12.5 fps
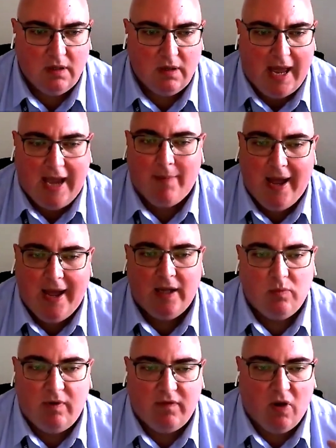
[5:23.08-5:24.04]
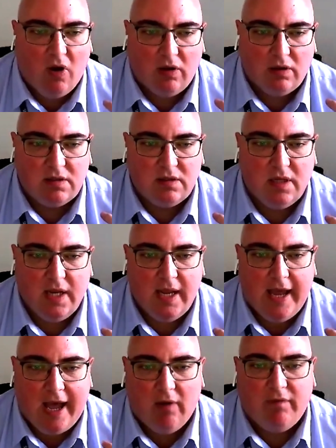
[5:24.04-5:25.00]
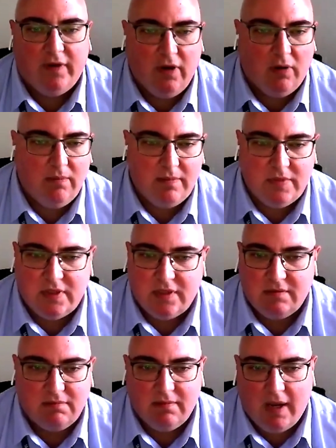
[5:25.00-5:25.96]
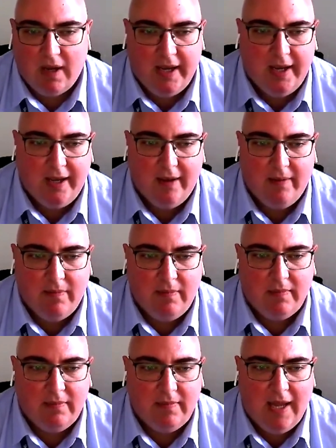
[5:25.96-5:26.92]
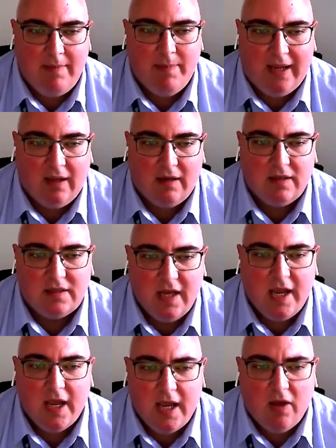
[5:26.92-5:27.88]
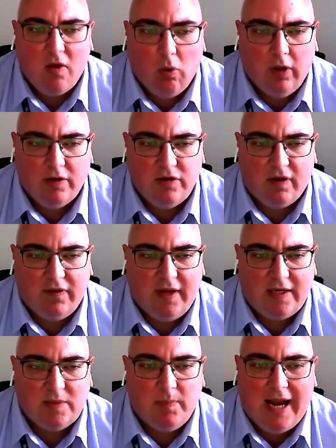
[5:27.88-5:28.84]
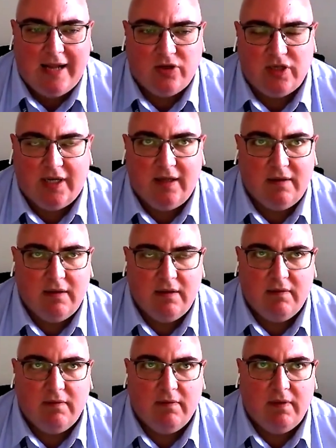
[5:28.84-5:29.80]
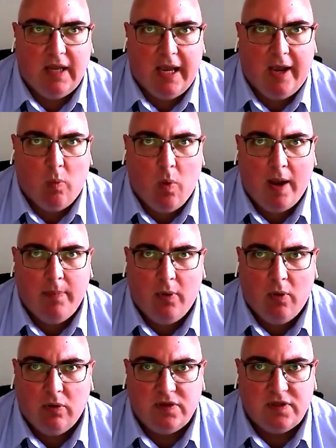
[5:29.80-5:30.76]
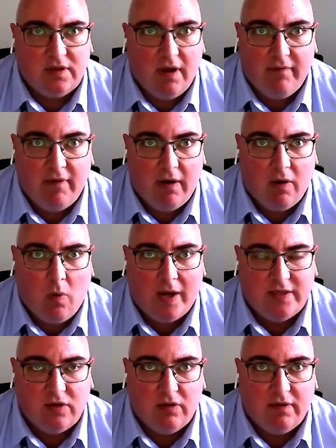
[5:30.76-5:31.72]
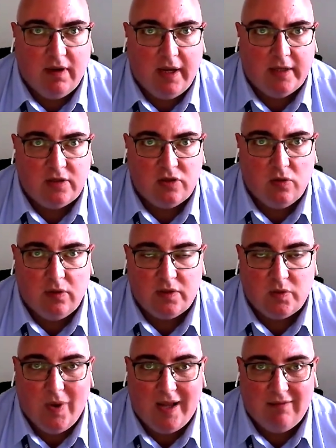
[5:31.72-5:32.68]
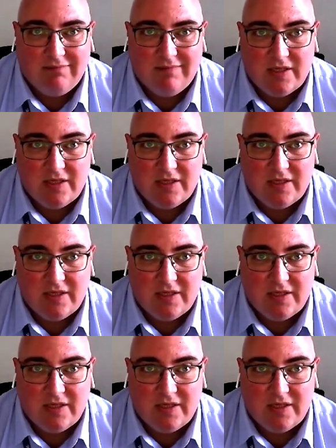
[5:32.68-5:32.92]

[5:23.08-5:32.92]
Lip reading: Hangman, we've got Alpha Nums, name pickers, all those sort of things. But actually, whiteboards are quite a good tool as well.